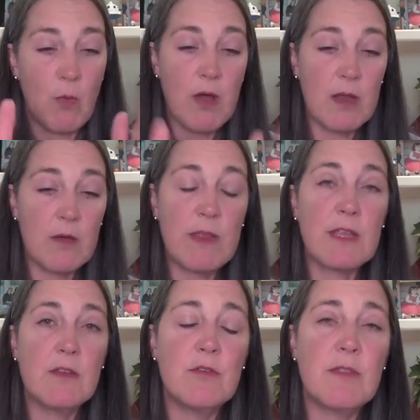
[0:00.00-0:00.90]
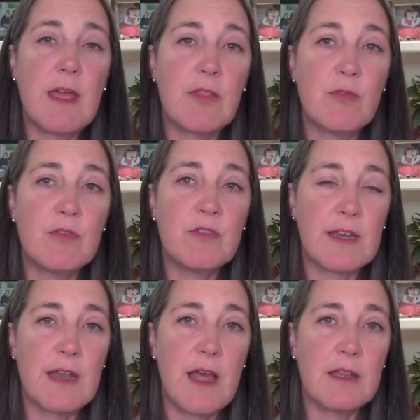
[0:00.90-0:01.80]
One, we can do that through
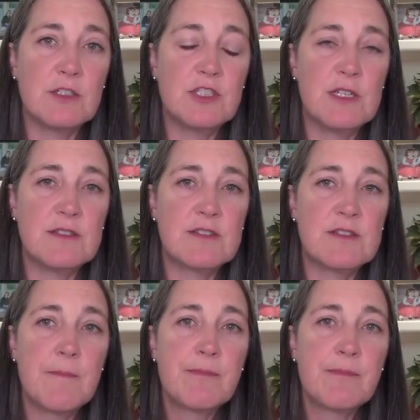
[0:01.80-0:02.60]
technologies